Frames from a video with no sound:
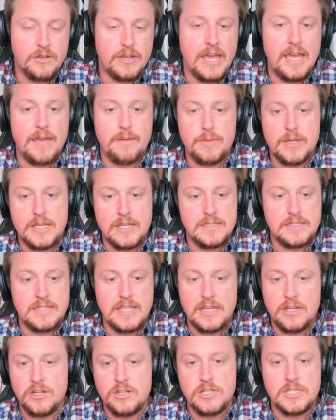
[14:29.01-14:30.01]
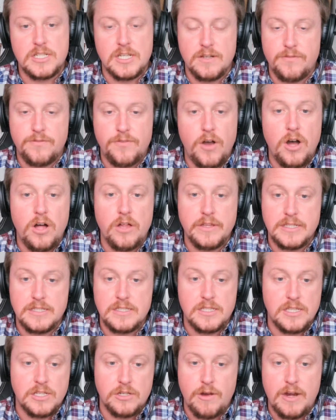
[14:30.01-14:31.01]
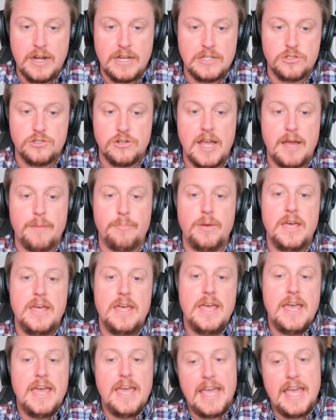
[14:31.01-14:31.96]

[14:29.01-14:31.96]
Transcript: Okay. Because then you're just going to fall into the credit trap